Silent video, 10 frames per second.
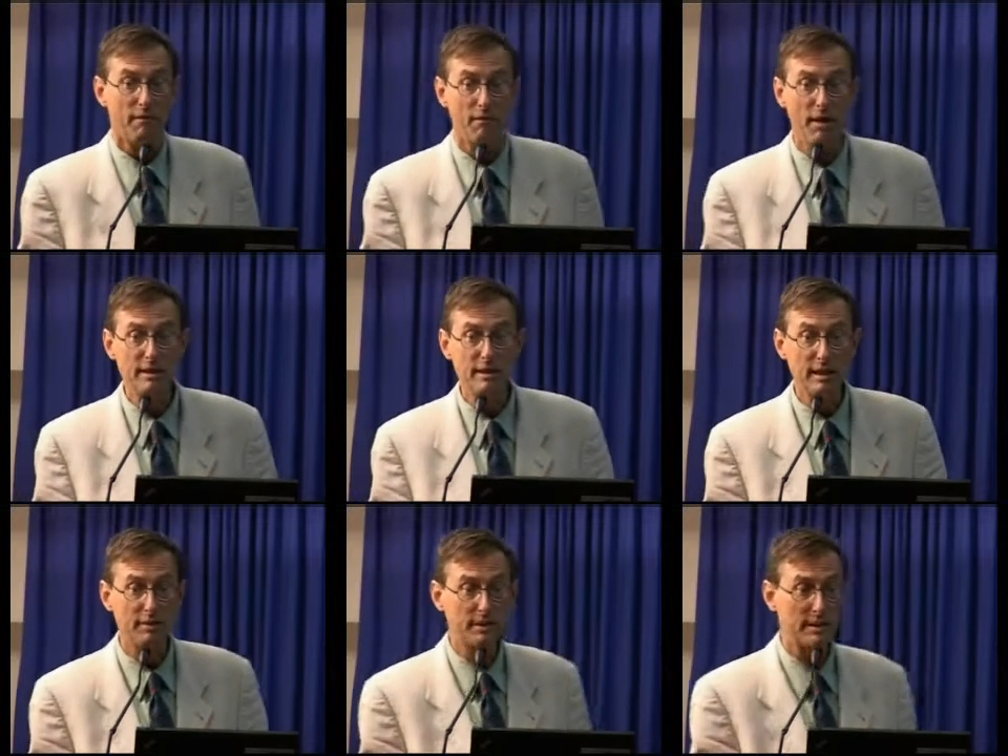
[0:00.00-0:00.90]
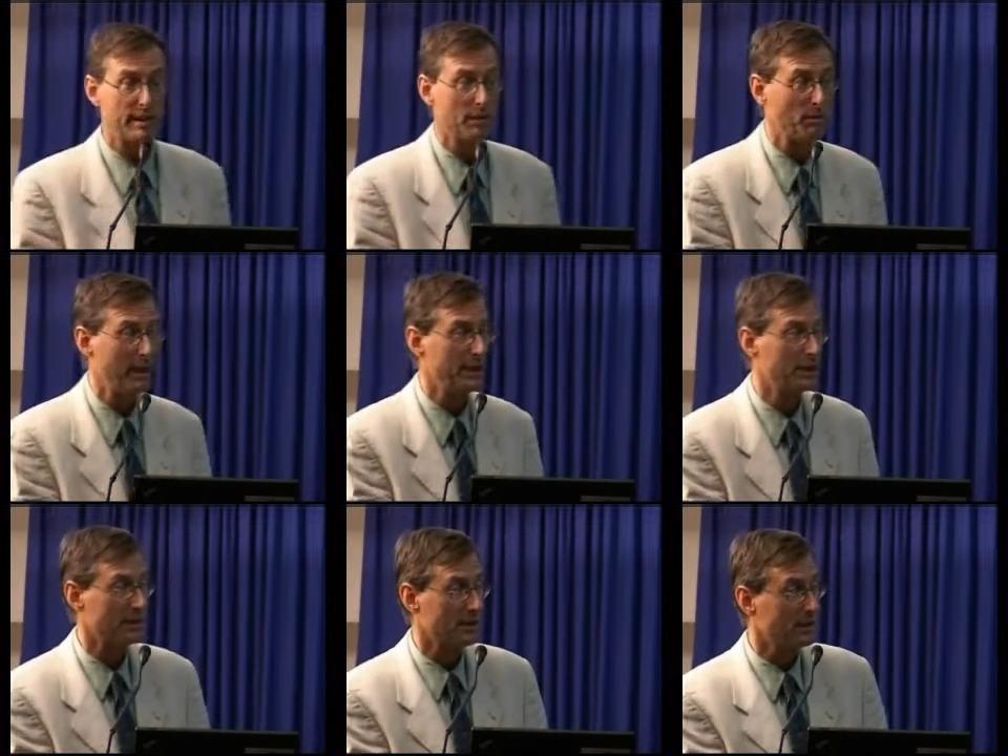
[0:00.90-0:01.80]
very seriously ill
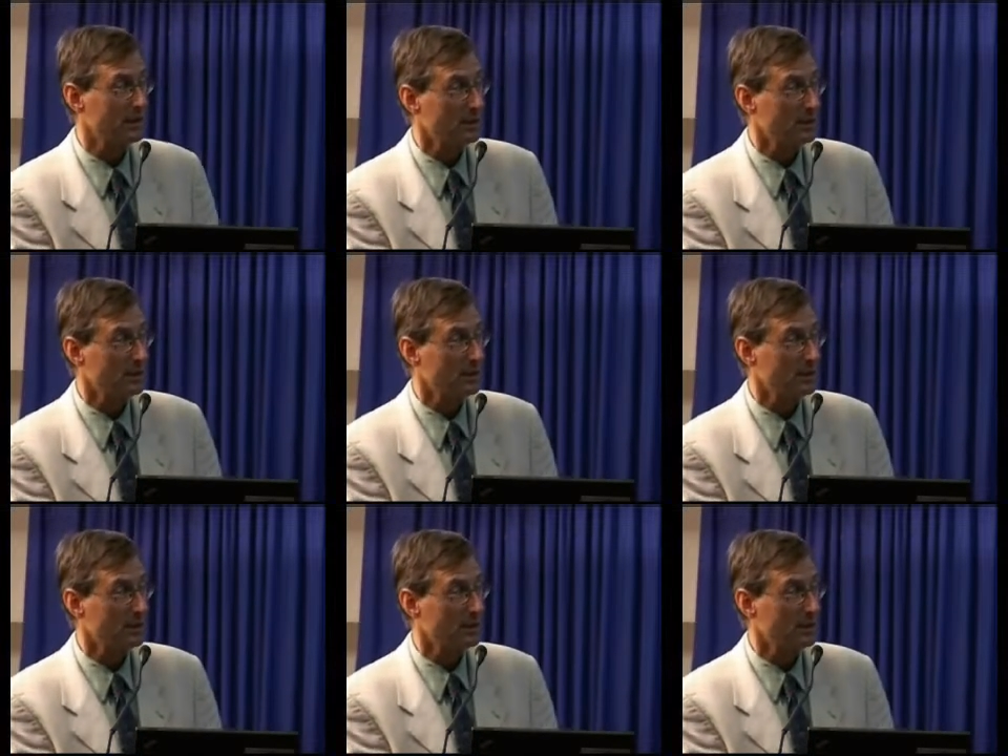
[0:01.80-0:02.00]
patients,